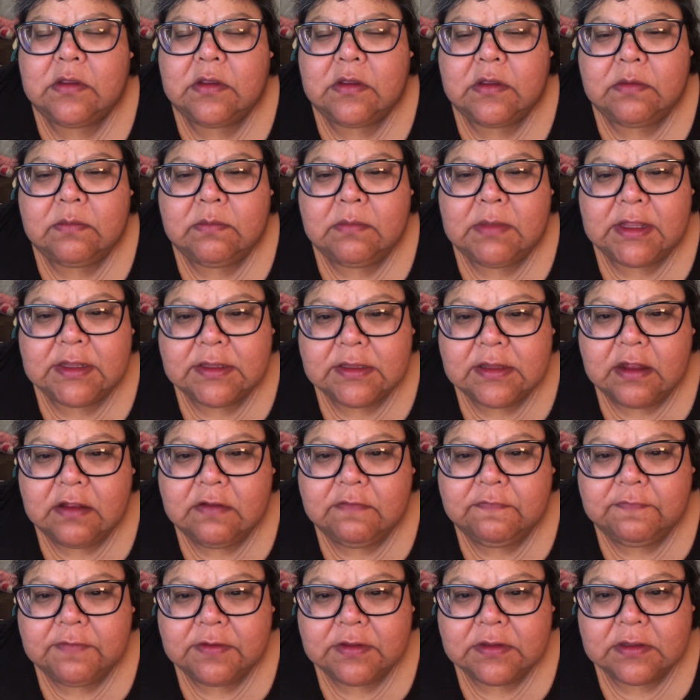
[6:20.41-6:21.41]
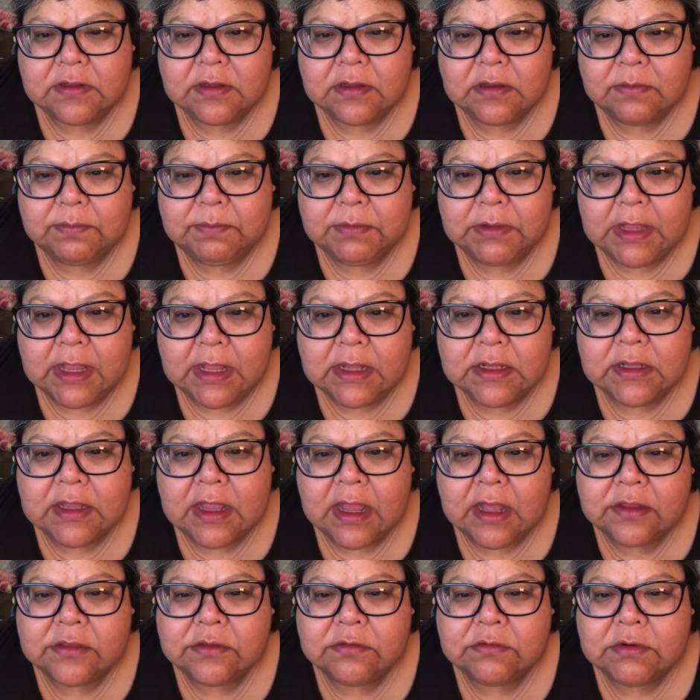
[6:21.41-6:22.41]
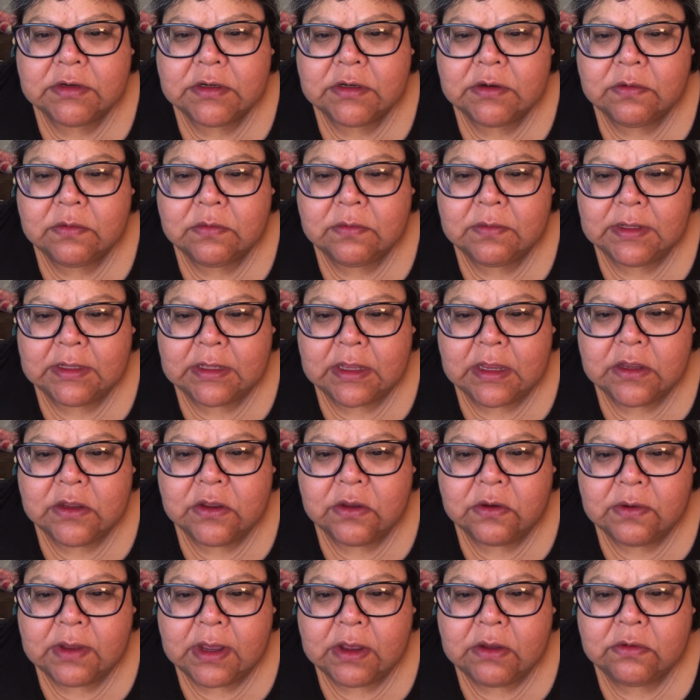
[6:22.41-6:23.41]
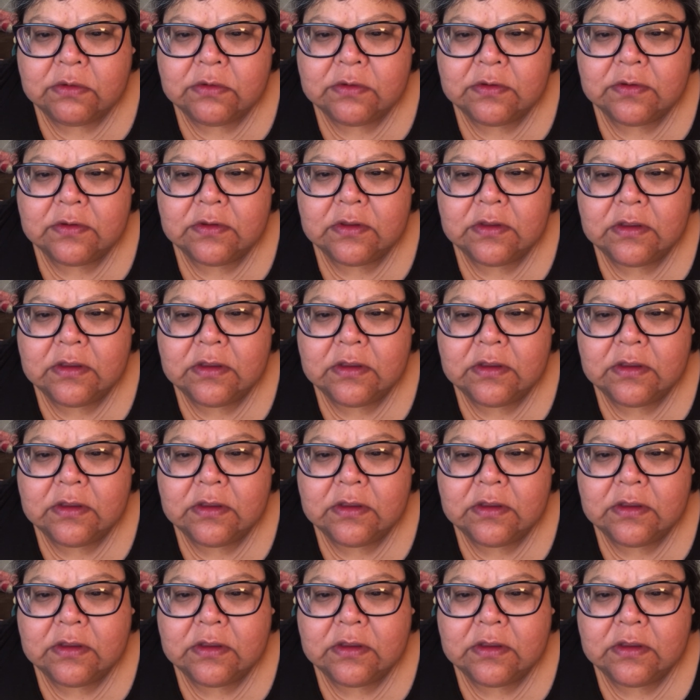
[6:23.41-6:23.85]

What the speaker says: myself as a plant gatherer, when I go out